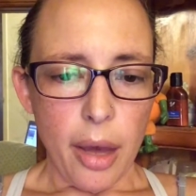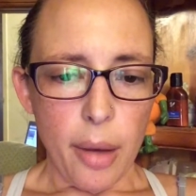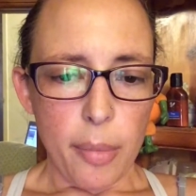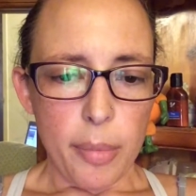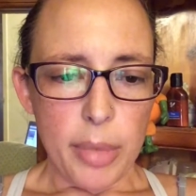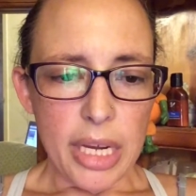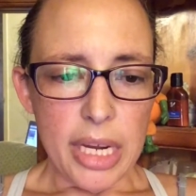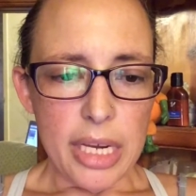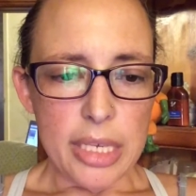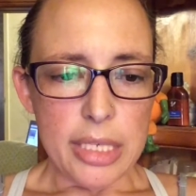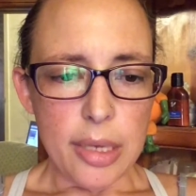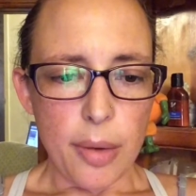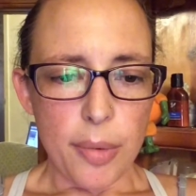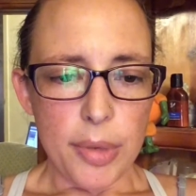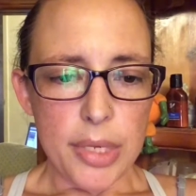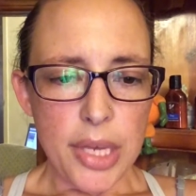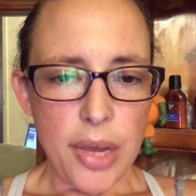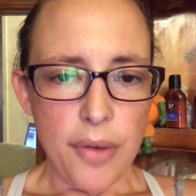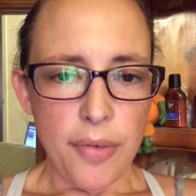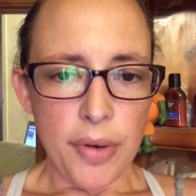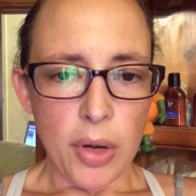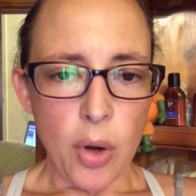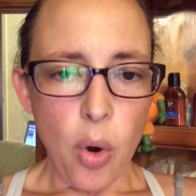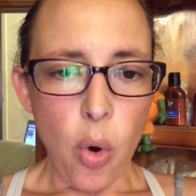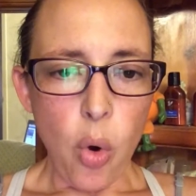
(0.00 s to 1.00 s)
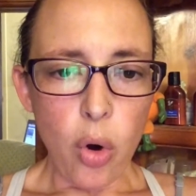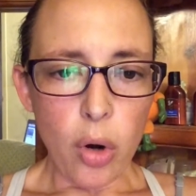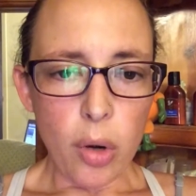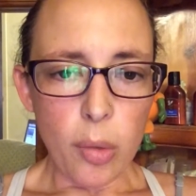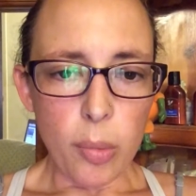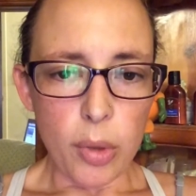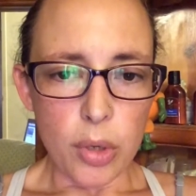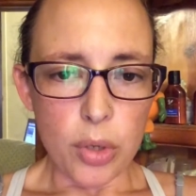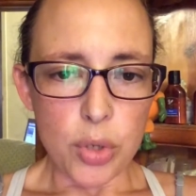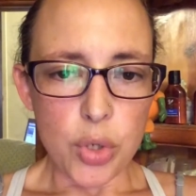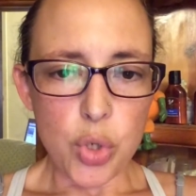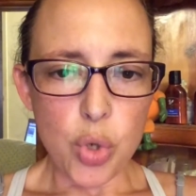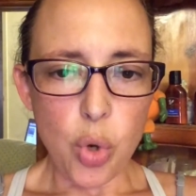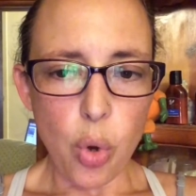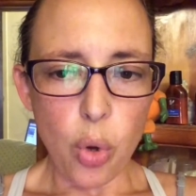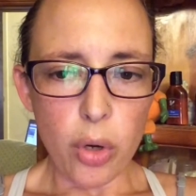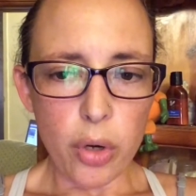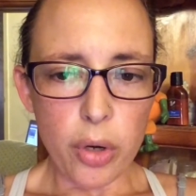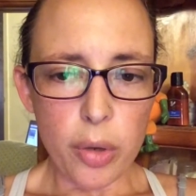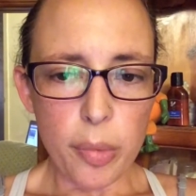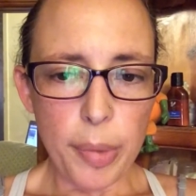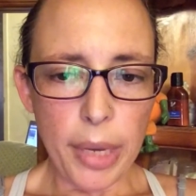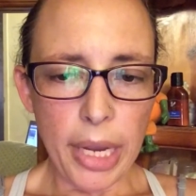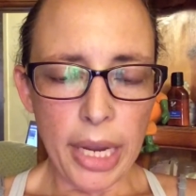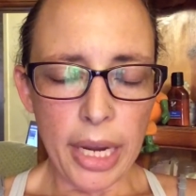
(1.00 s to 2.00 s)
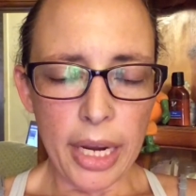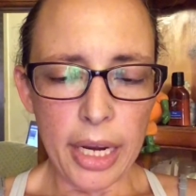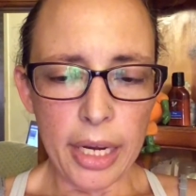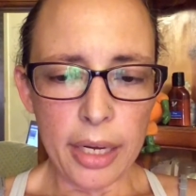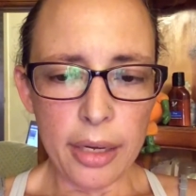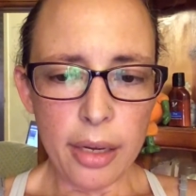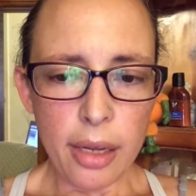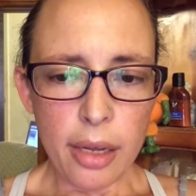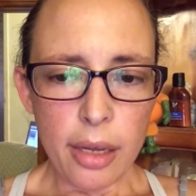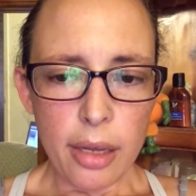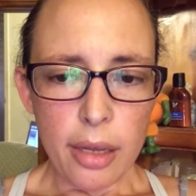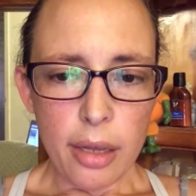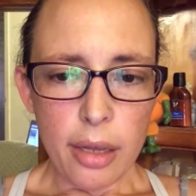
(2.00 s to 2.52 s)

because I was having horrible shoulder pain.